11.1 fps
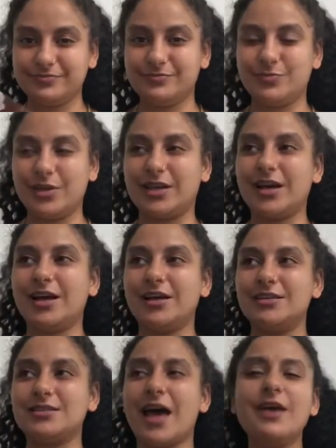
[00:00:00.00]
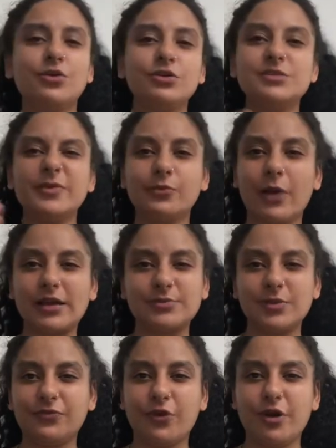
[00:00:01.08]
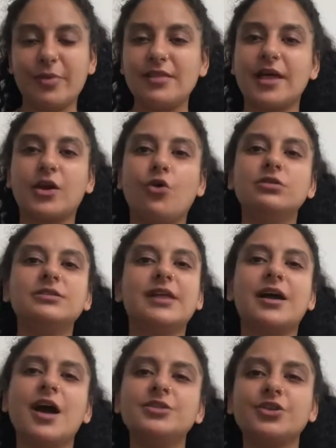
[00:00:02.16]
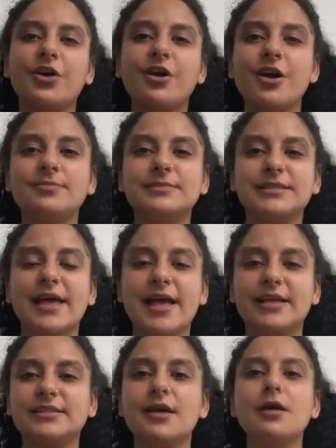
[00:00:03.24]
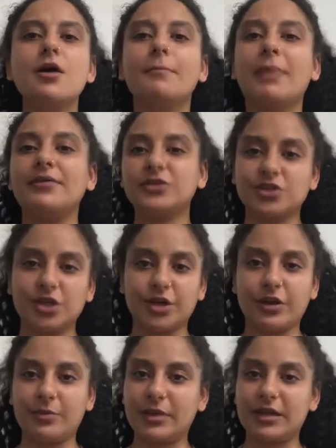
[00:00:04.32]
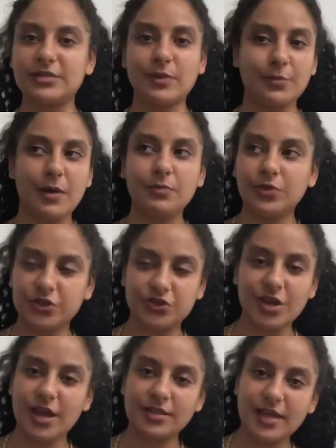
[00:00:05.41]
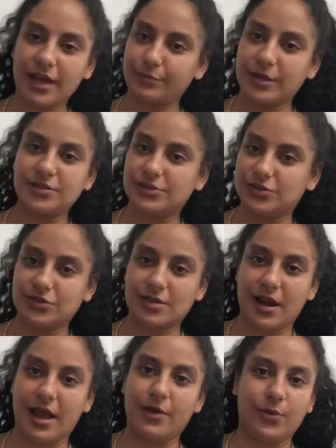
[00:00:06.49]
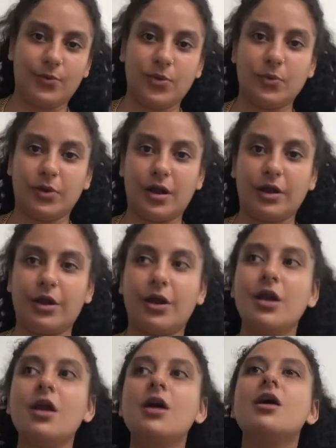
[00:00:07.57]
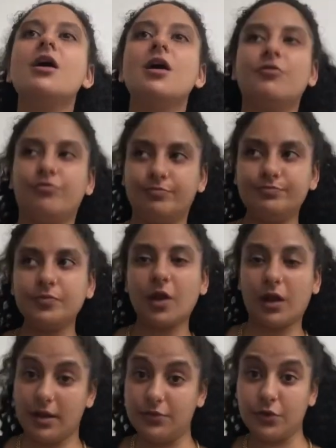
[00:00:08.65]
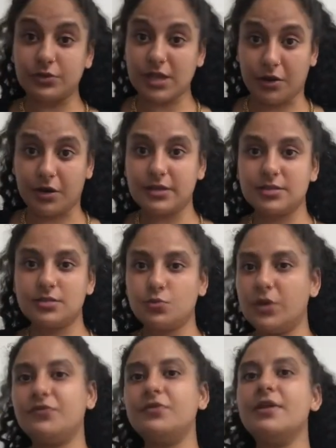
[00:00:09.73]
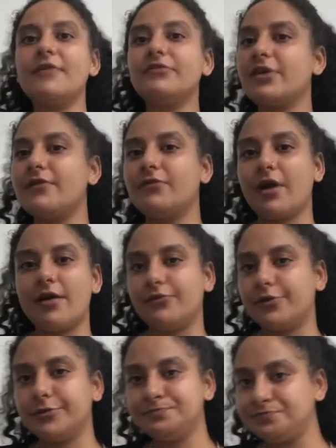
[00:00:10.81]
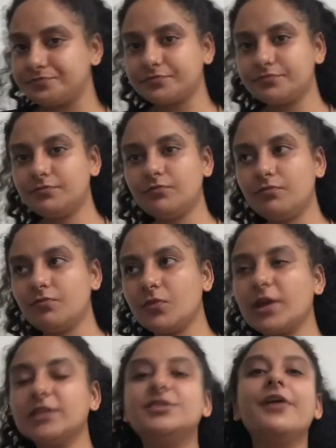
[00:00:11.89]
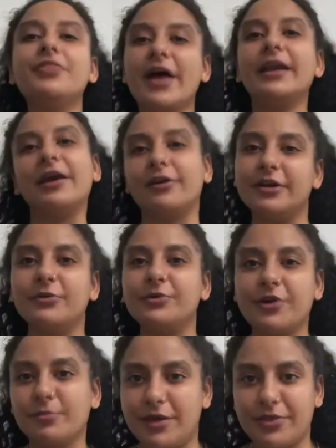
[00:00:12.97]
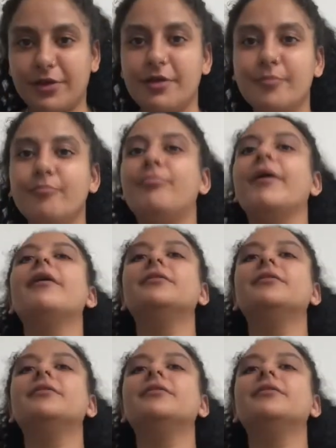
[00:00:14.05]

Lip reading: because I'd always been waxed before, but only underarms, legs, by the sugaring, because my mom legit attacked my sisters and I when we were younger in those areas. We've never ever done that area with our mother, but